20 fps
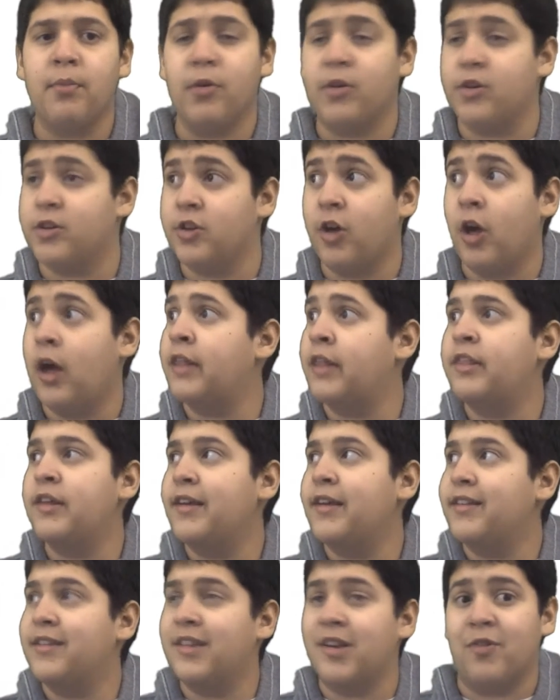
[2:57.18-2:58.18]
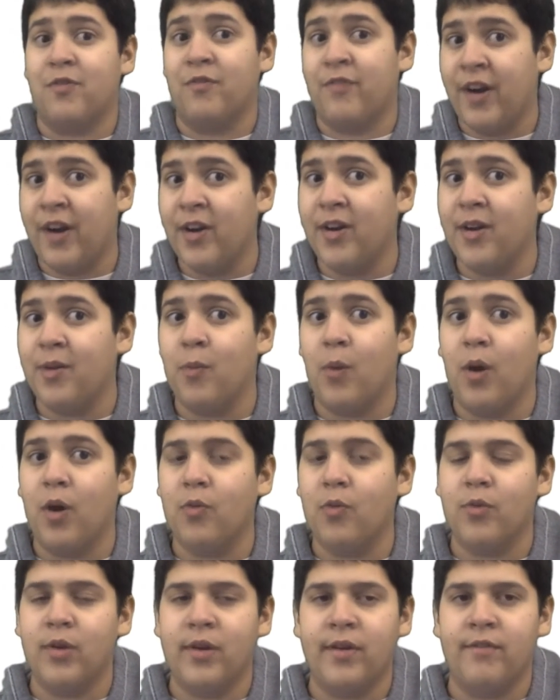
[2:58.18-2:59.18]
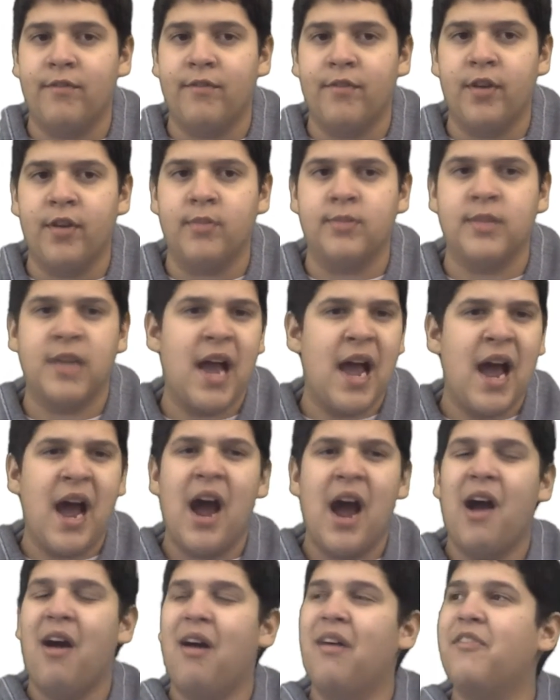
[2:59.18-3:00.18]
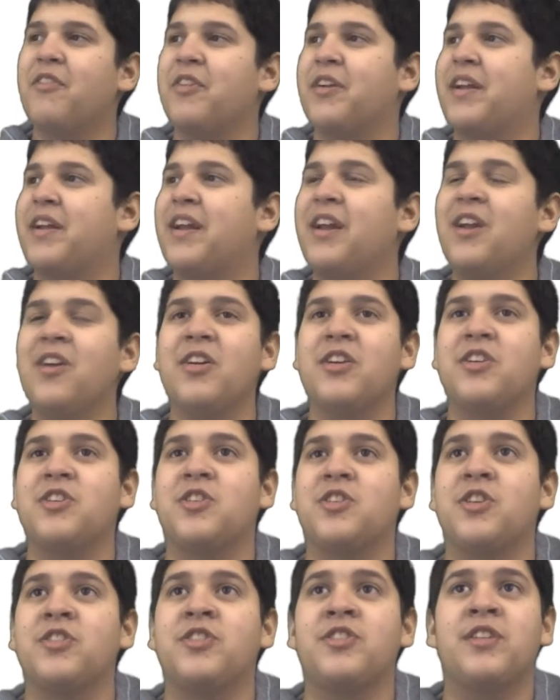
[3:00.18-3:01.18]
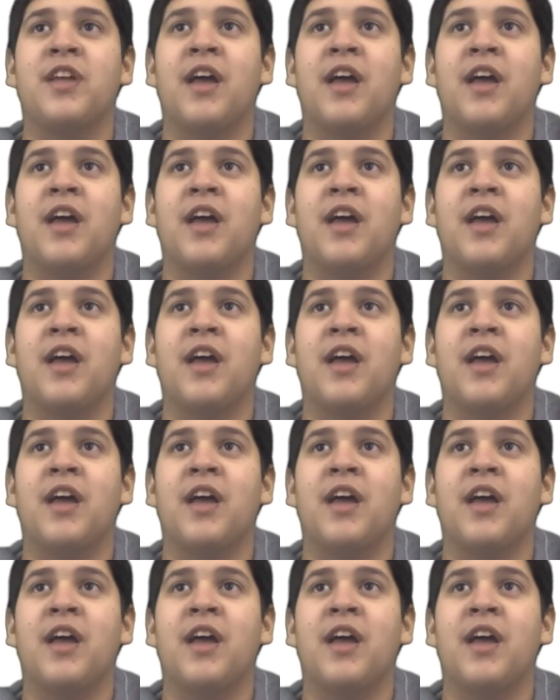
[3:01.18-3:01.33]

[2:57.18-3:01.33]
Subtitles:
Brothers. I think they're very well-written films. However, here it's just,